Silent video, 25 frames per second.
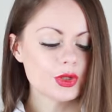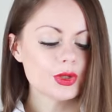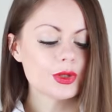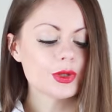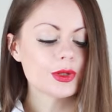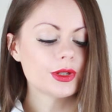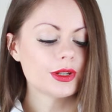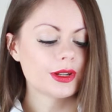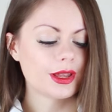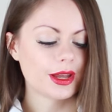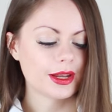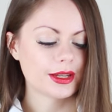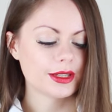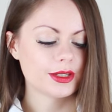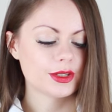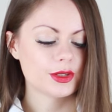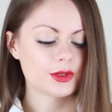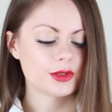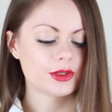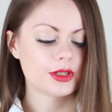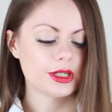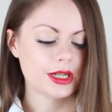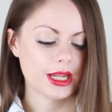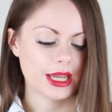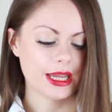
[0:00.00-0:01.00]
Do you like
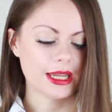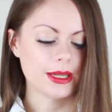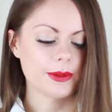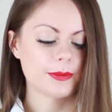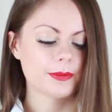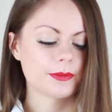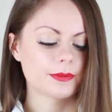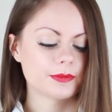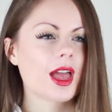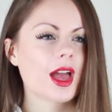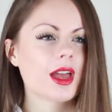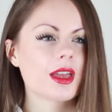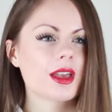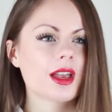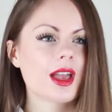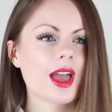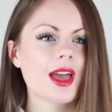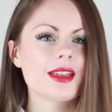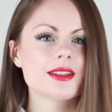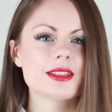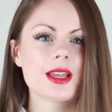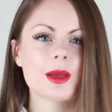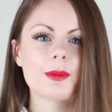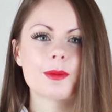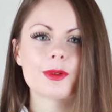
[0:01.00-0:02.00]
your name? I
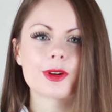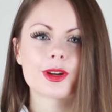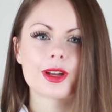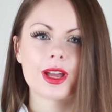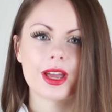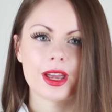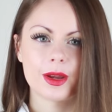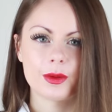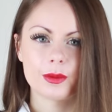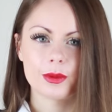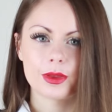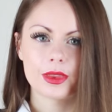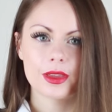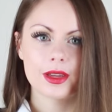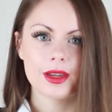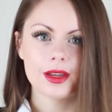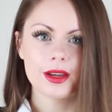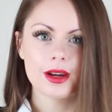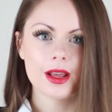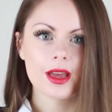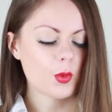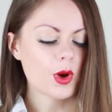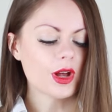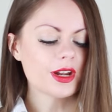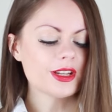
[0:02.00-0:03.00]
guess I'm okay with
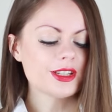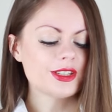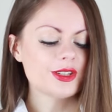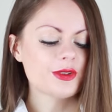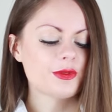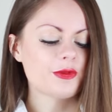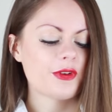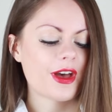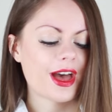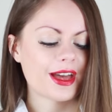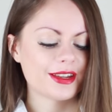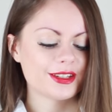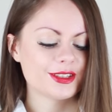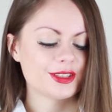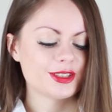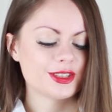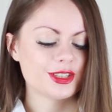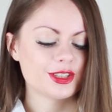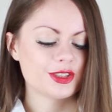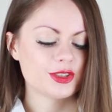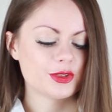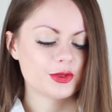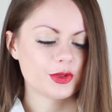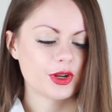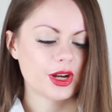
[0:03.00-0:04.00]
it. What is your
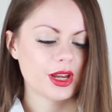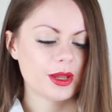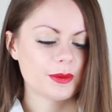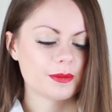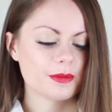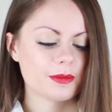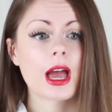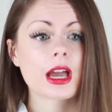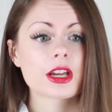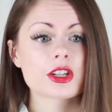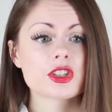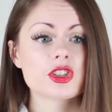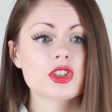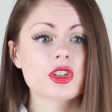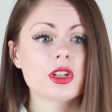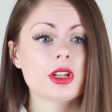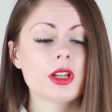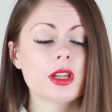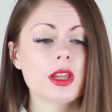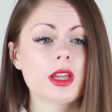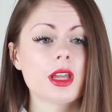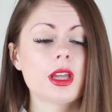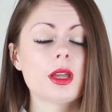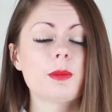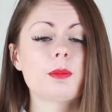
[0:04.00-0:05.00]
fantasy dream?
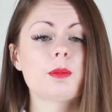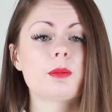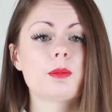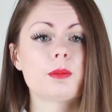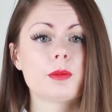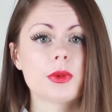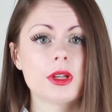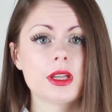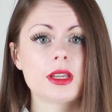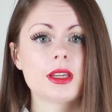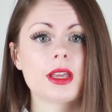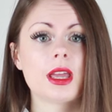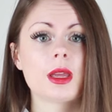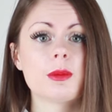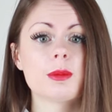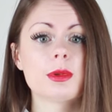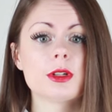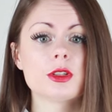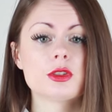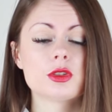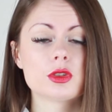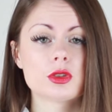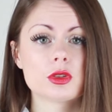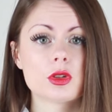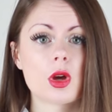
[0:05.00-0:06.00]
Actually, being able
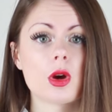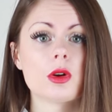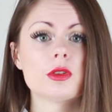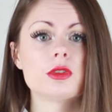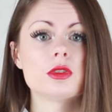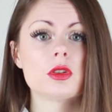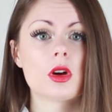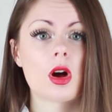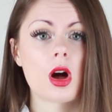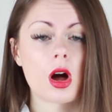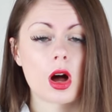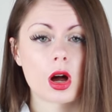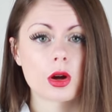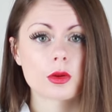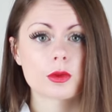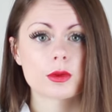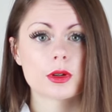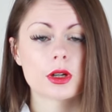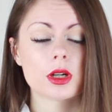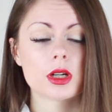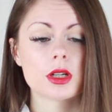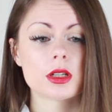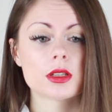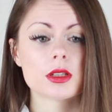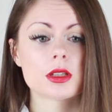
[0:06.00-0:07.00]
to go to
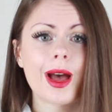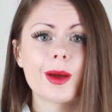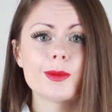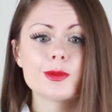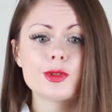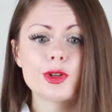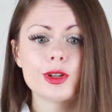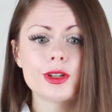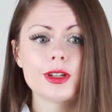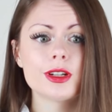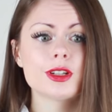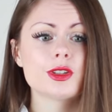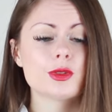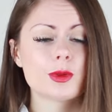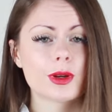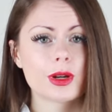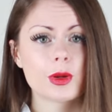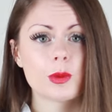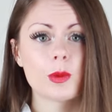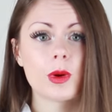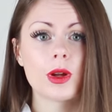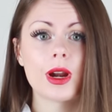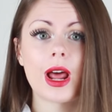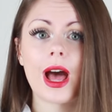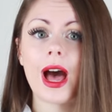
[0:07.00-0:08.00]
Hogwarts. I'm turning
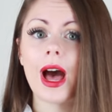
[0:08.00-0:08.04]
21.